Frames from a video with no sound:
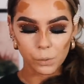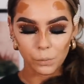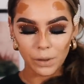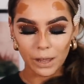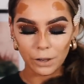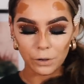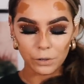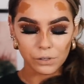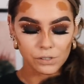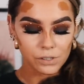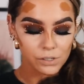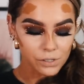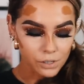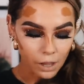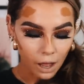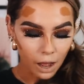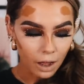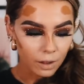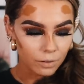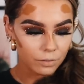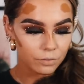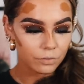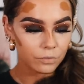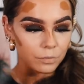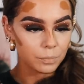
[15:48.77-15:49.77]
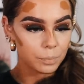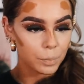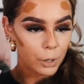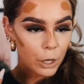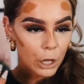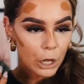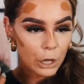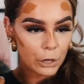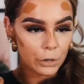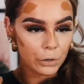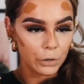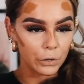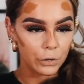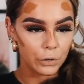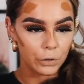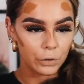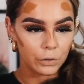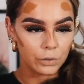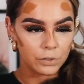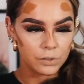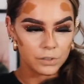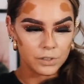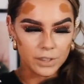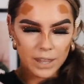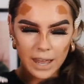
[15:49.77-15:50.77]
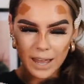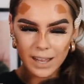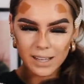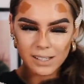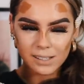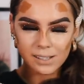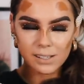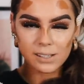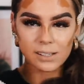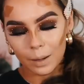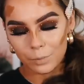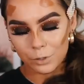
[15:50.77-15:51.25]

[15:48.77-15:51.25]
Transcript: all that good stuff, put this.